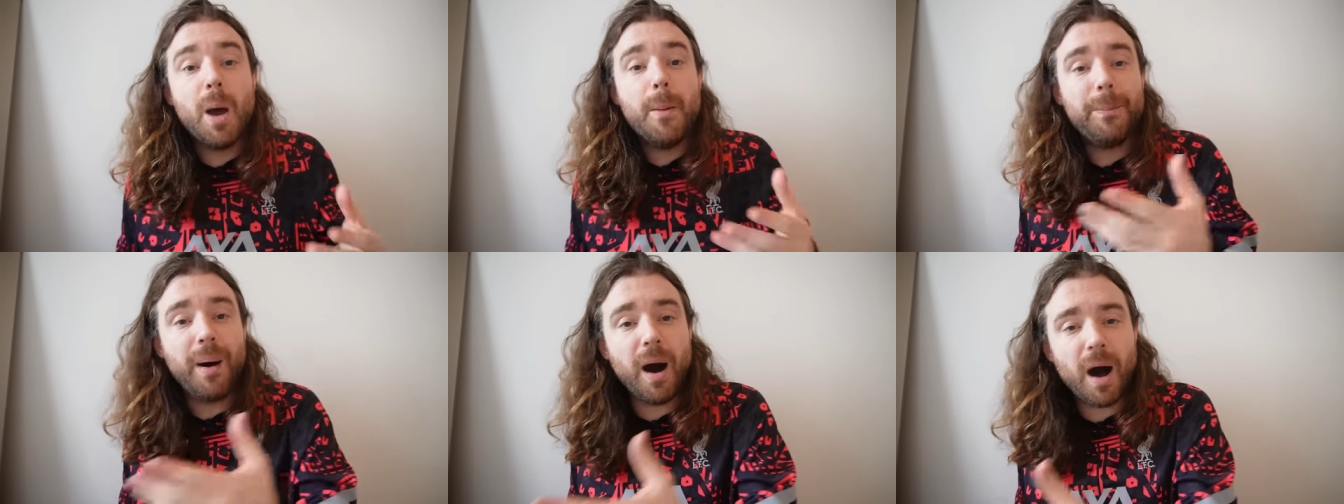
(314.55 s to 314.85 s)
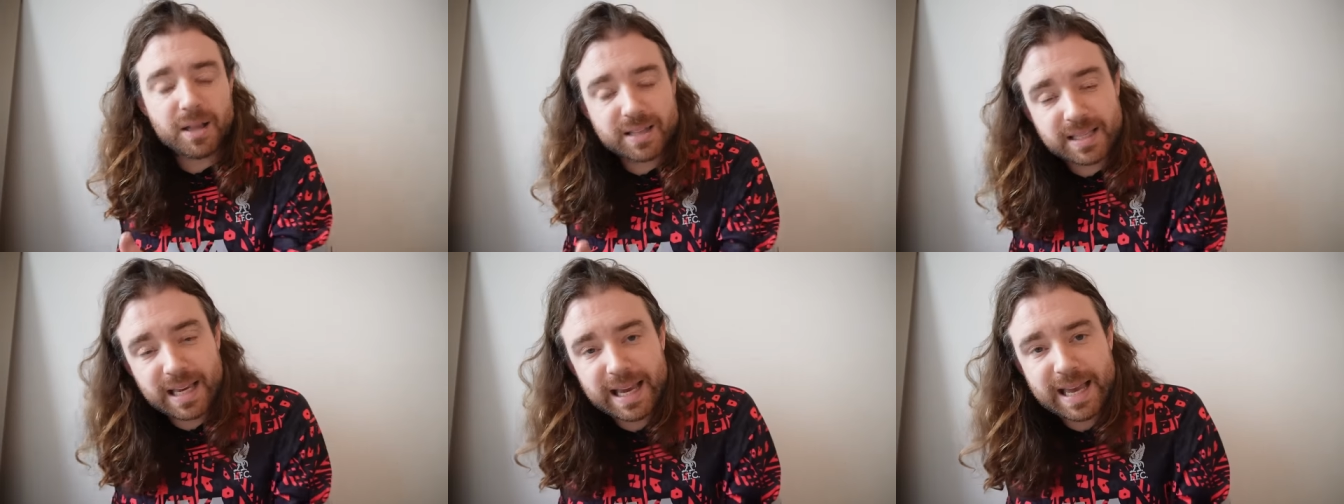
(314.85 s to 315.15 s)

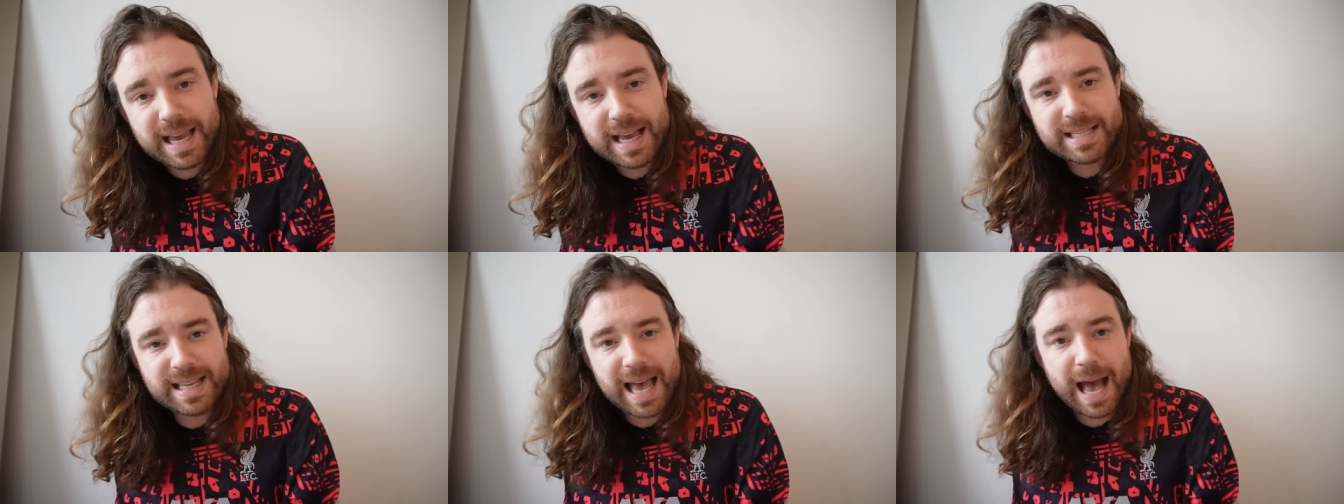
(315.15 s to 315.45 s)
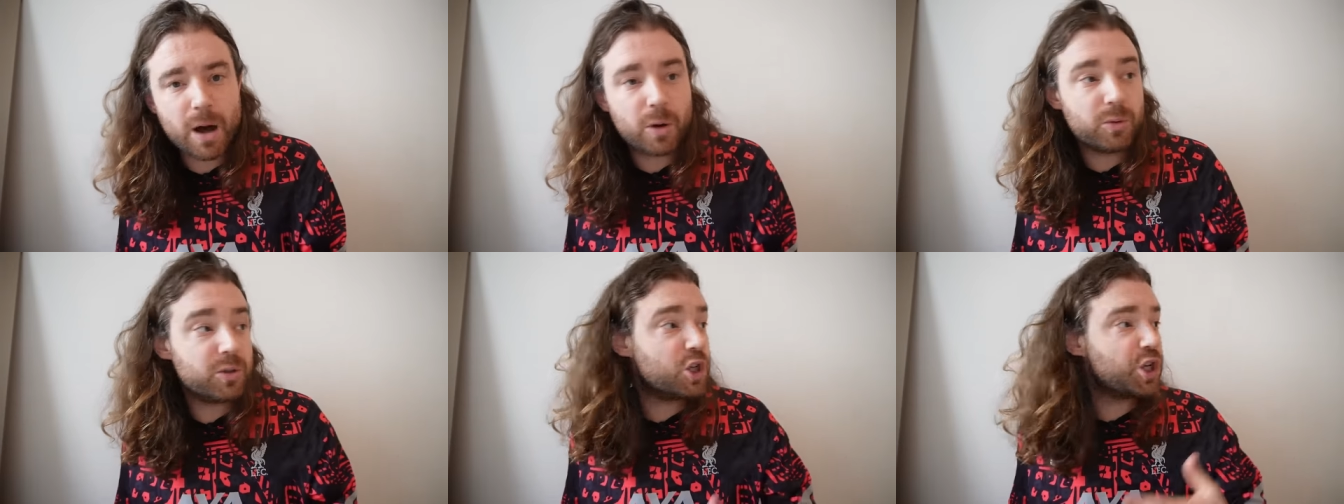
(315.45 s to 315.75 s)
Partey is
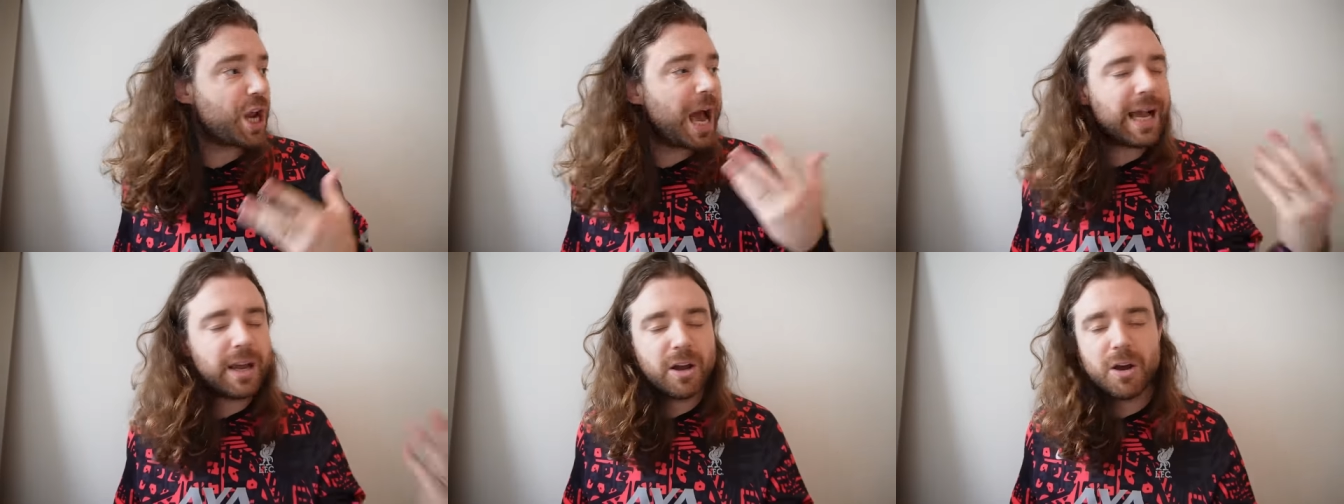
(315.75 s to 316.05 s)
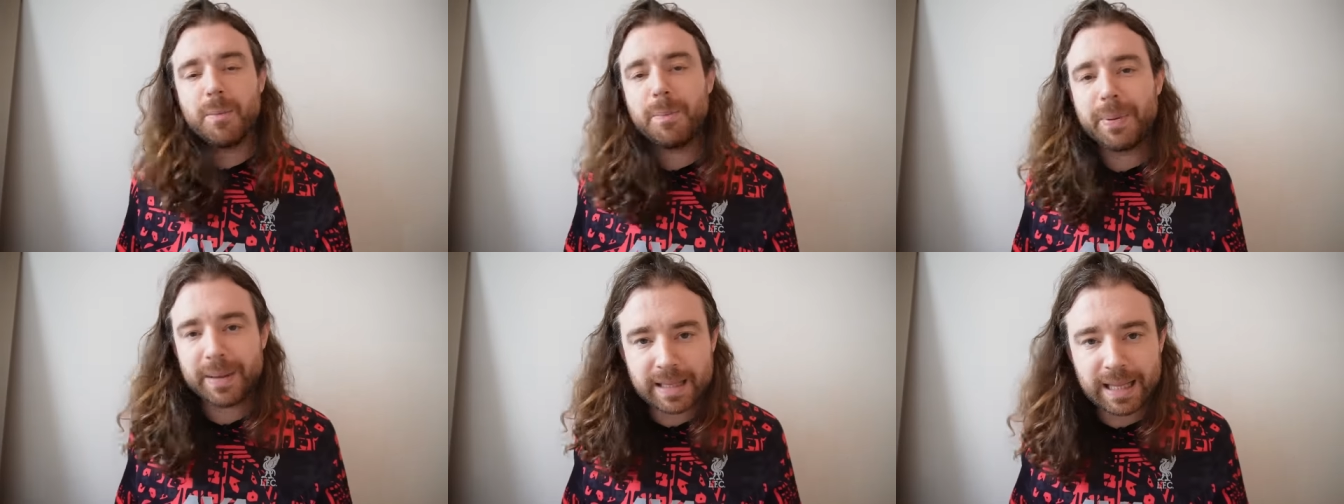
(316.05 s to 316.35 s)
out. Xhaka
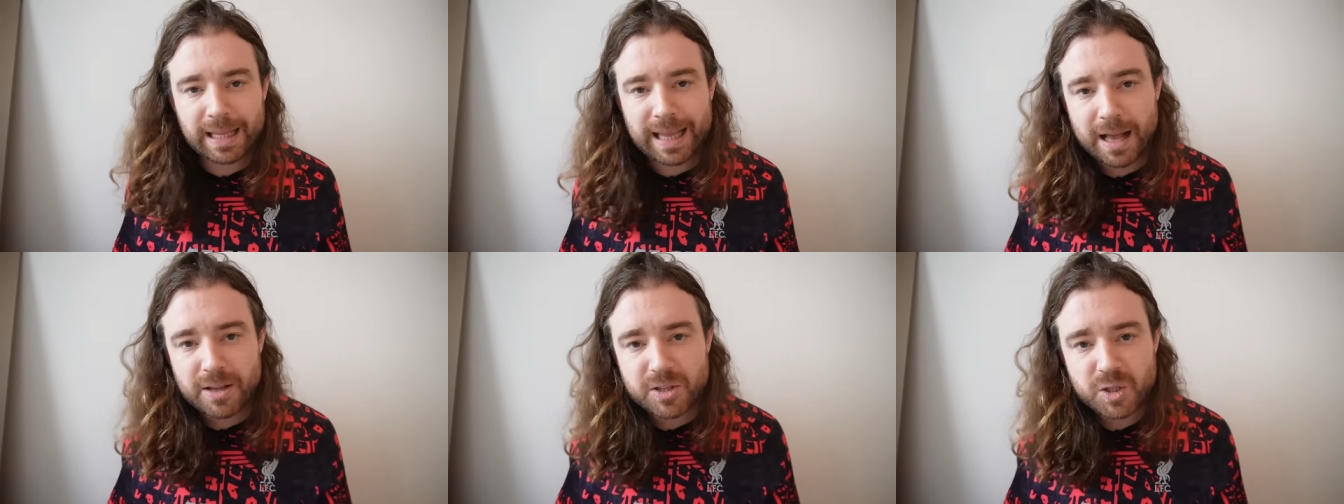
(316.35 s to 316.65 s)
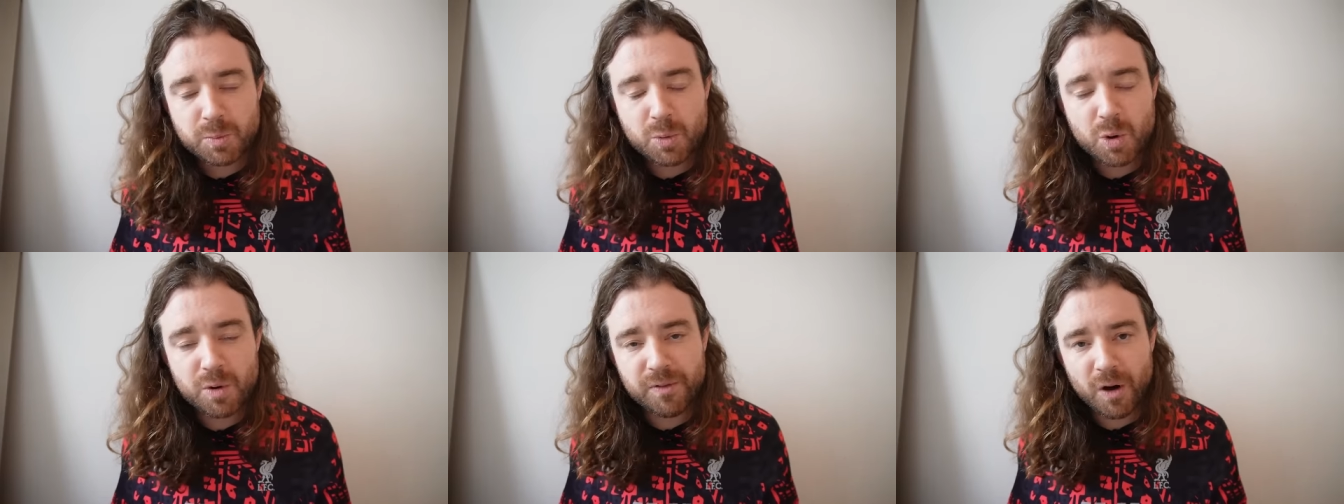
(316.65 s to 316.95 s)
had been allowed
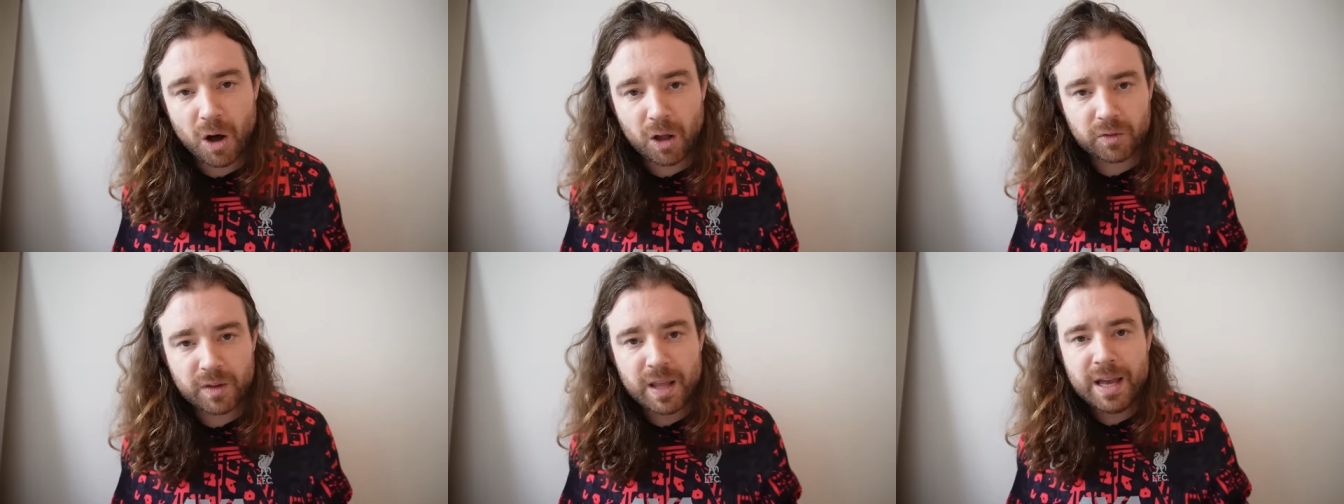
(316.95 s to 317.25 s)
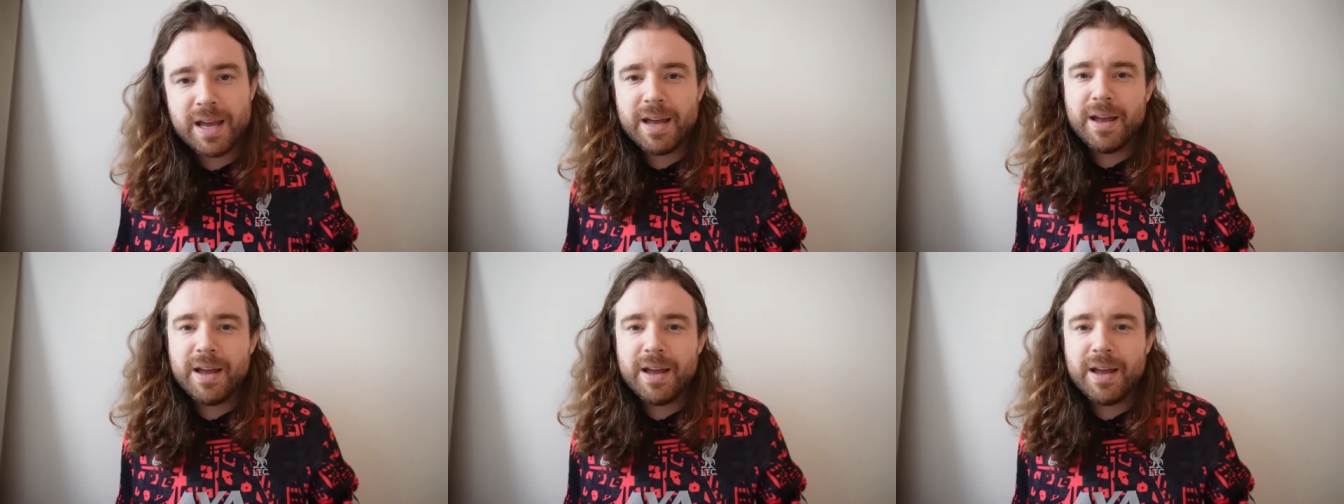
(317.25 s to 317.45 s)
to move on.